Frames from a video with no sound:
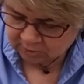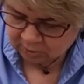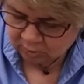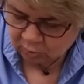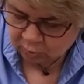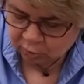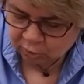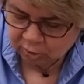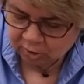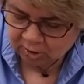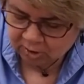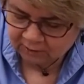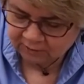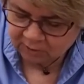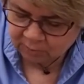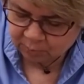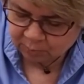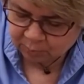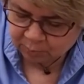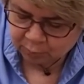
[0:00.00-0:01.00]
to go. You're going to have
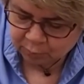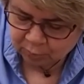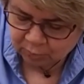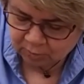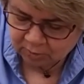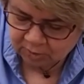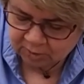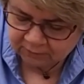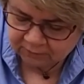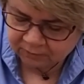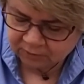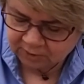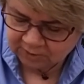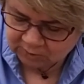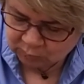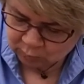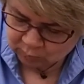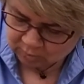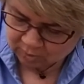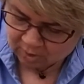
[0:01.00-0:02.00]
to lift this
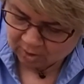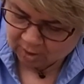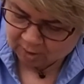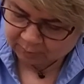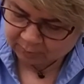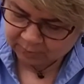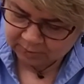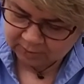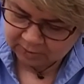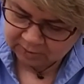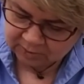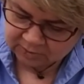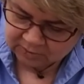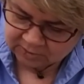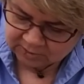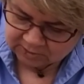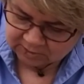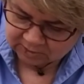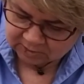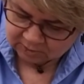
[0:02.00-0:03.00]
one up because
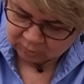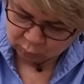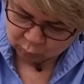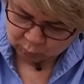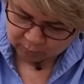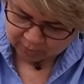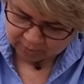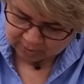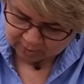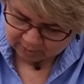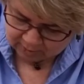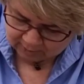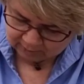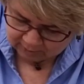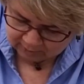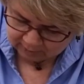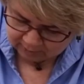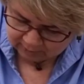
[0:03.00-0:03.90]
it's in the way,